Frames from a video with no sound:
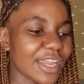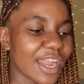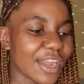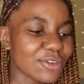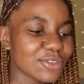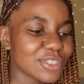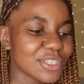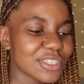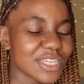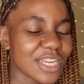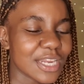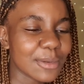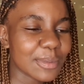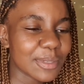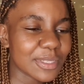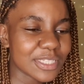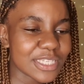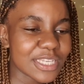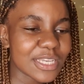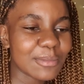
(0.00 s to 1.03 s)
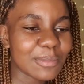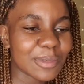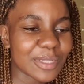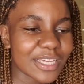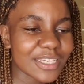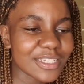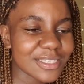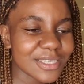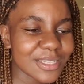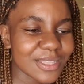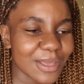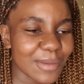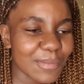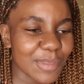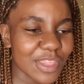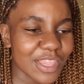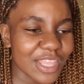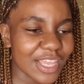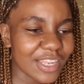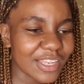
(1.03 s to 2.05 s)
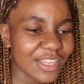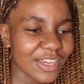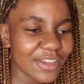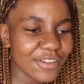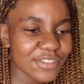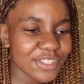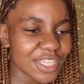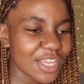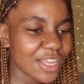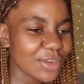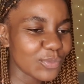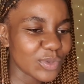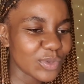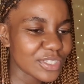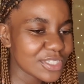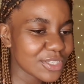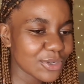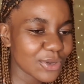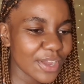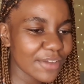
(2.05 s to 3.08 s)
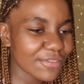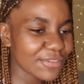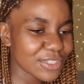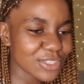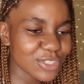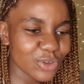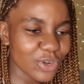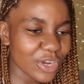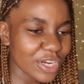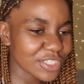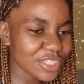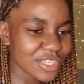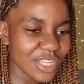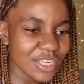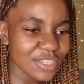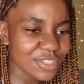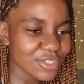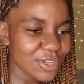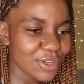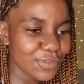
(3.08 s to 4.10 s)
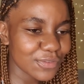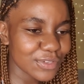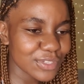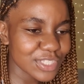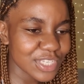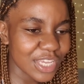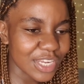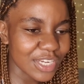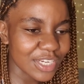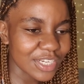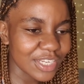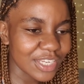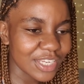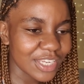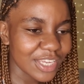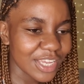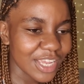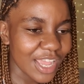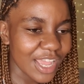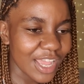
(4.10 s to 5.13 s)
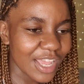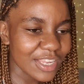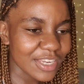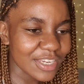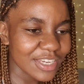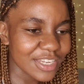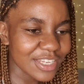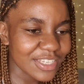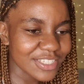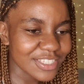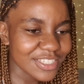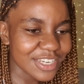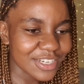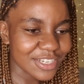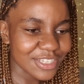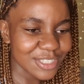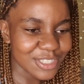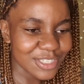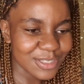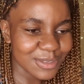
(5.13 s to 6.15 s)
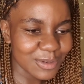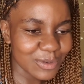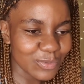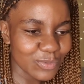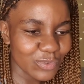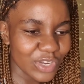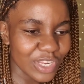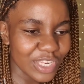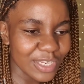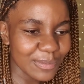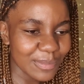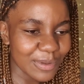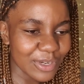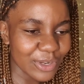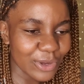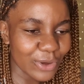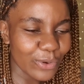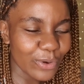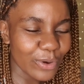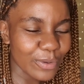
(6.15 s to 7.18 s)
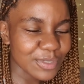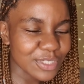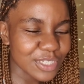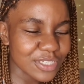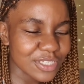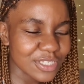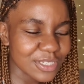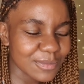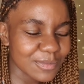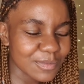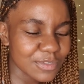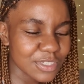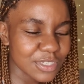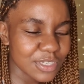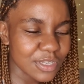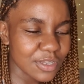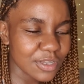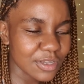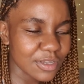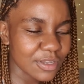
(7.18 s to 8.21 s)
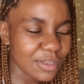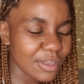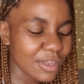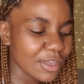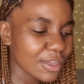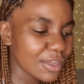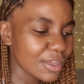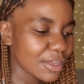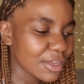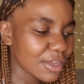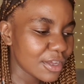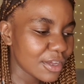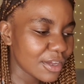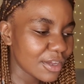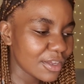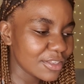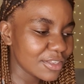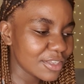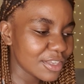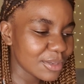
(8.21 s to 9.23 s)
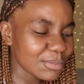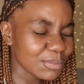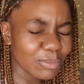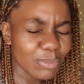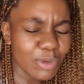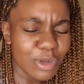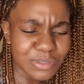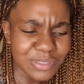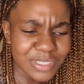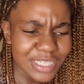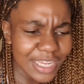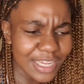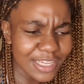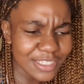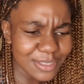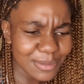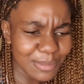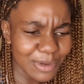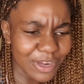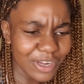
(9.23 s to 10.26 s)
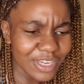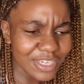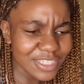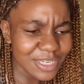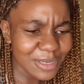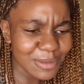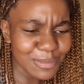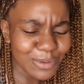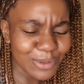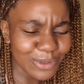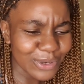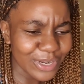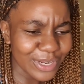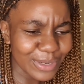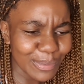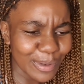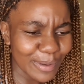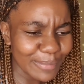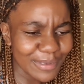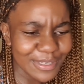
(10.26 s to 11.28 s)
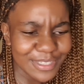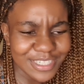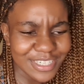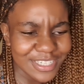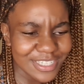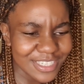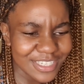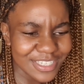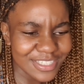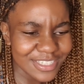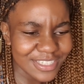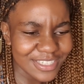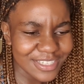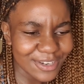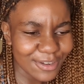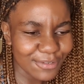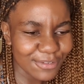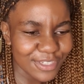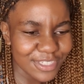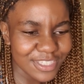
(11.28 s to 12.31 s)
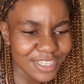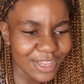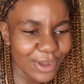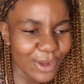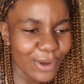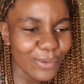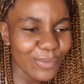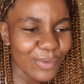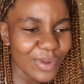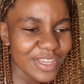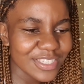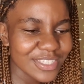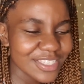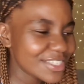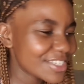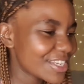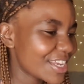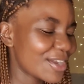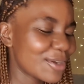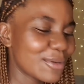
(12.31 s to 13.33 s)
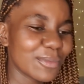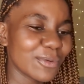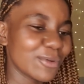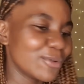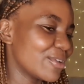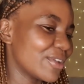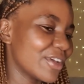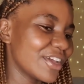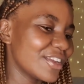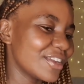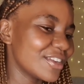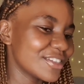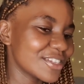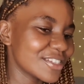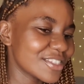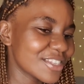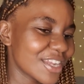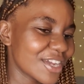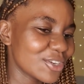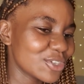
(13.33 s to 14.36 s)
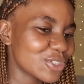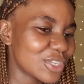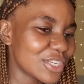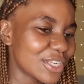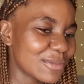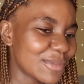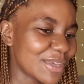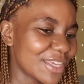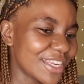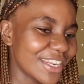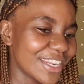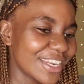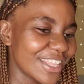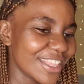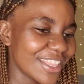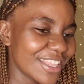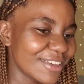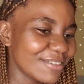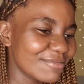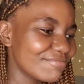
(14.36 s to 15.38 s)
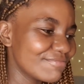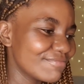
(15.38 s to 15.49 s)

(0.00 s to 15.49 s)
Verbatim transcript: how sustainability applies to them in their lives and we still haven't scratched that surface yet and instead it's yeah. really been co-opted to to mostly as a marketing ploy by businesses and stuff to say oh we're sustainable and it doesn't actually mean anything